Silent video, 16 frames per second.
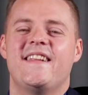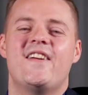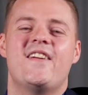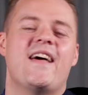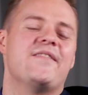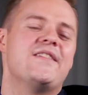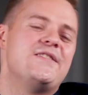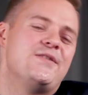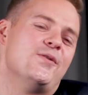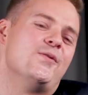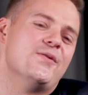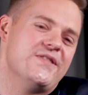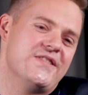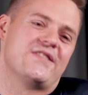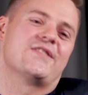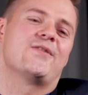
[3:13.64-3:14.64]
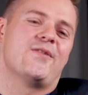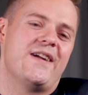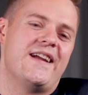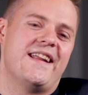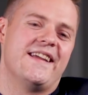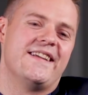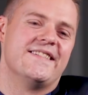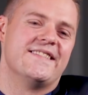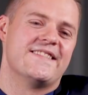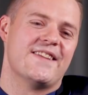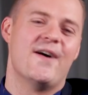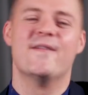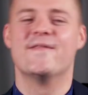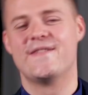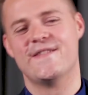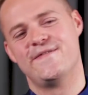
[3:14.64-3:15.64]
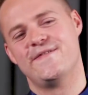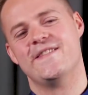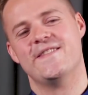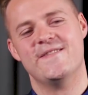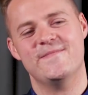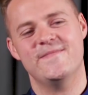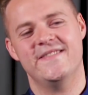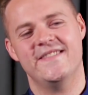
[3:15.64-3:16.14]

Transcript: They're not having dawn screenings of the film.